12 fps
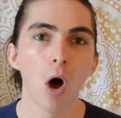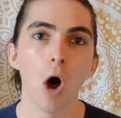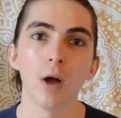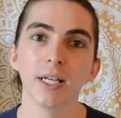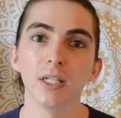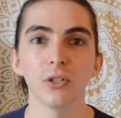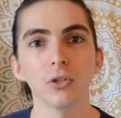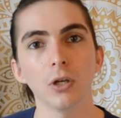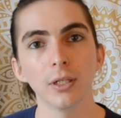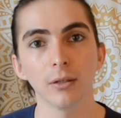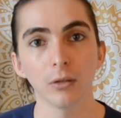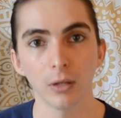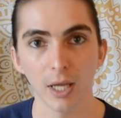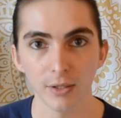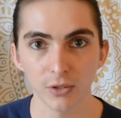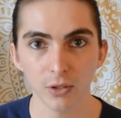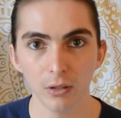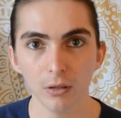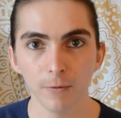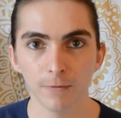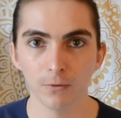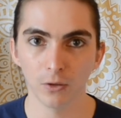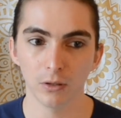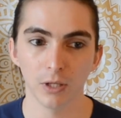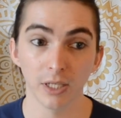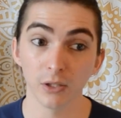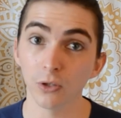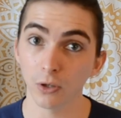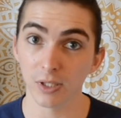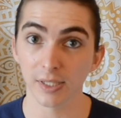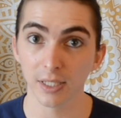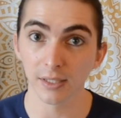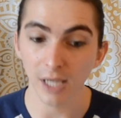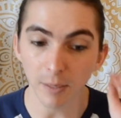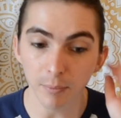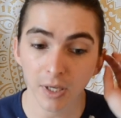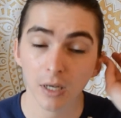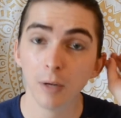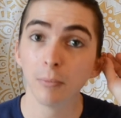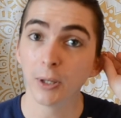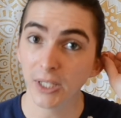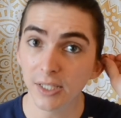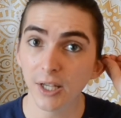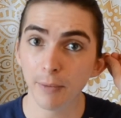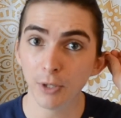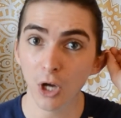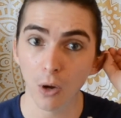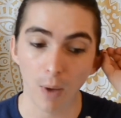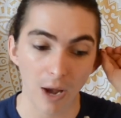on a certain cleanser for a certain skin type, please let me know.